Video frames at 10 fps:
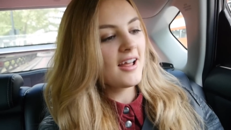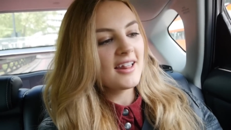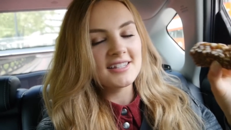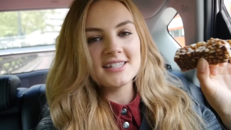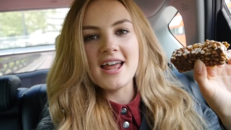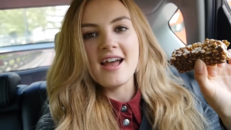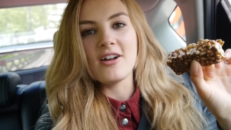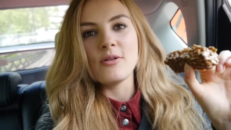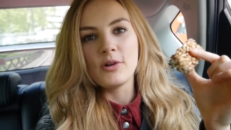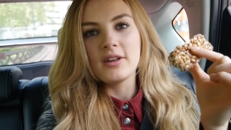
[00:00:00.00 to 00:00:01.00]
gonna
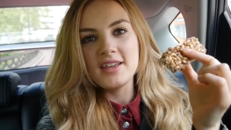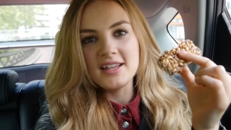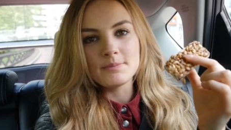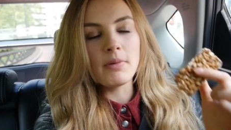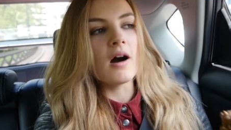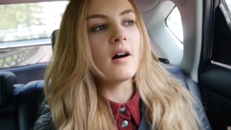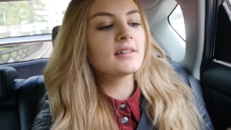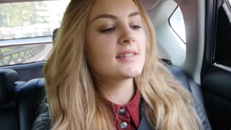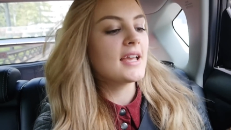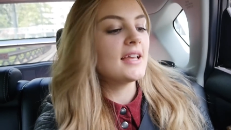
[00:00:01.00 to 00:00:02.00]
snack on one of these
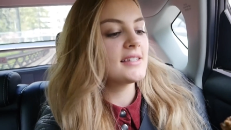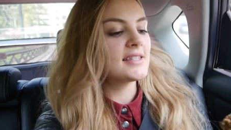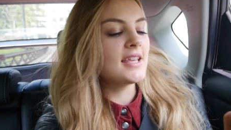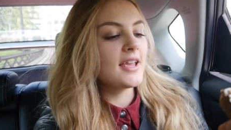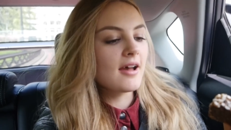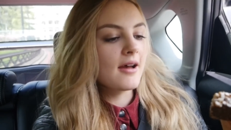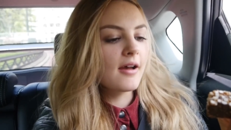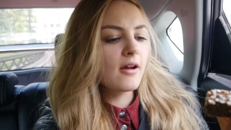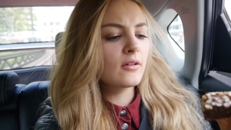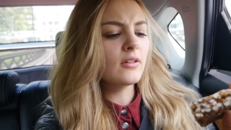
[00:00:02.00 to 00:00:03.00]
bars. It's the,
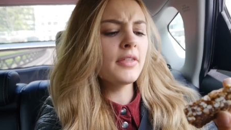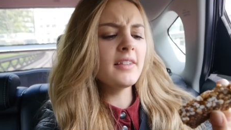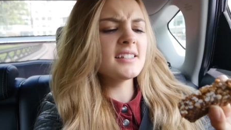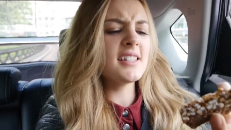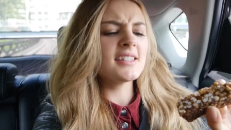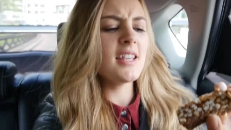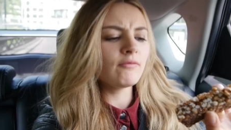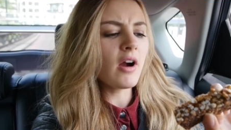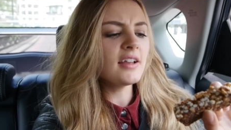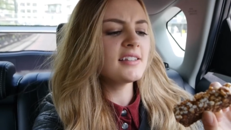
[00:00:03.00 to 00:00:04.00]
I think this is
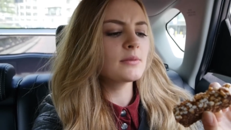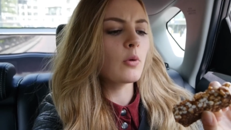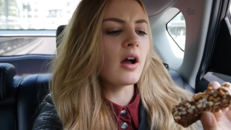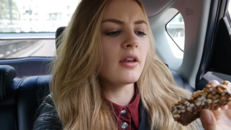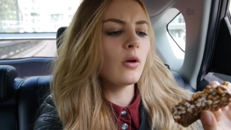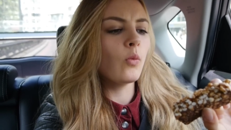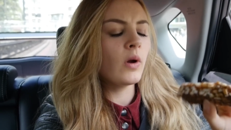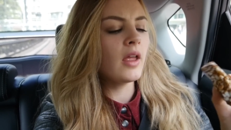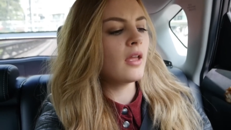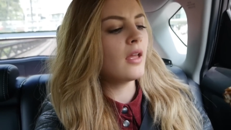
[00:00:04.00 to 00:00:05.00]
the rice one
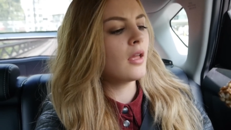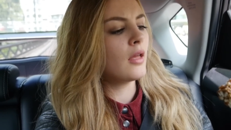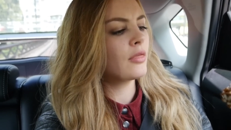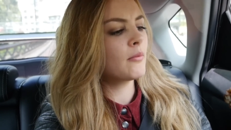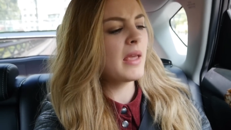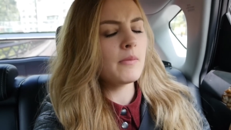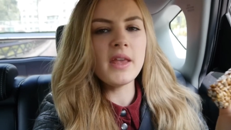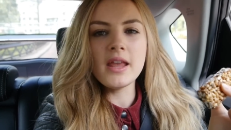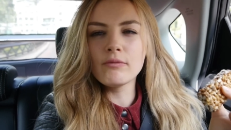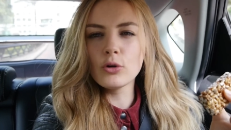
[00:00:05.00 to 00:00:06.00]
with
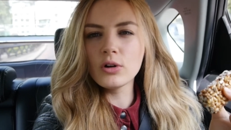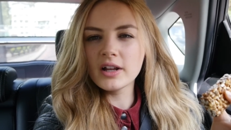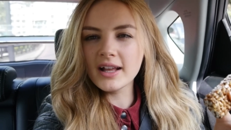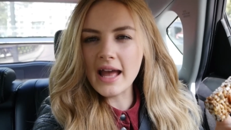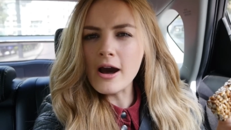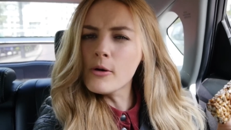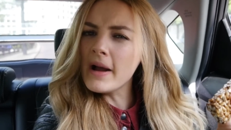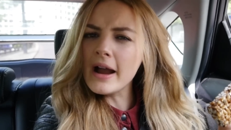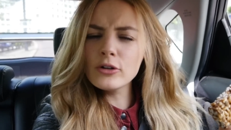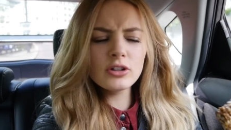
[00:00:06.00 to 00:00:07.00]
maybe raw cacao
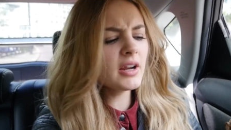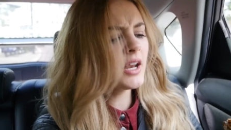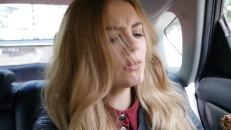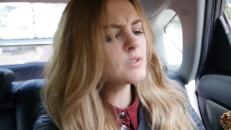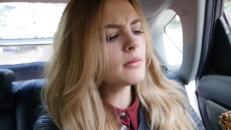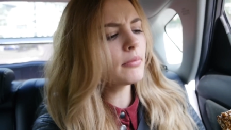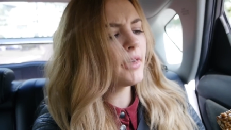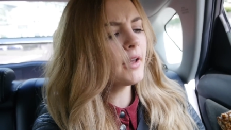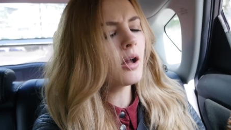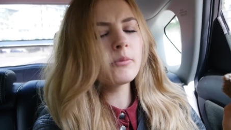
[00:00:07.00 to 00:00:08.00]
powder in it or
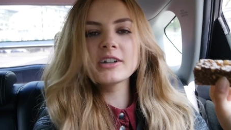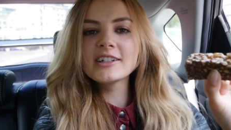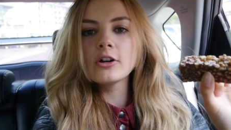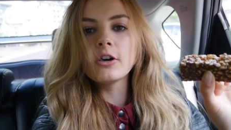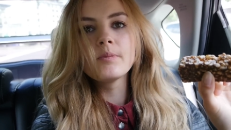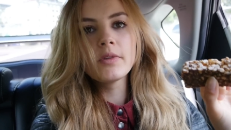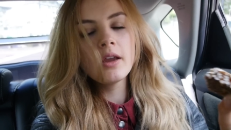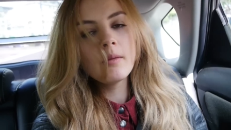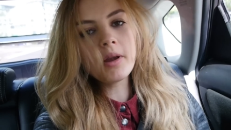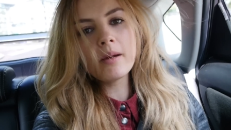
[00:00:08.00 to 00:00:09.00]
something, I'm not sure.
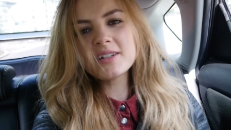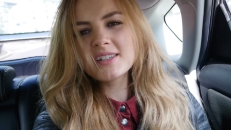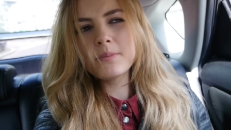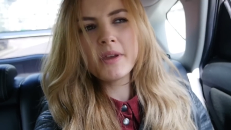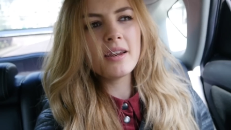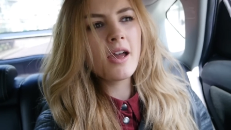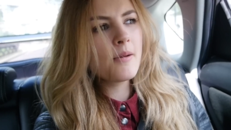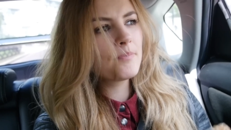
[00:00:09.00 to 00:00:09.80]
But I'm just a bit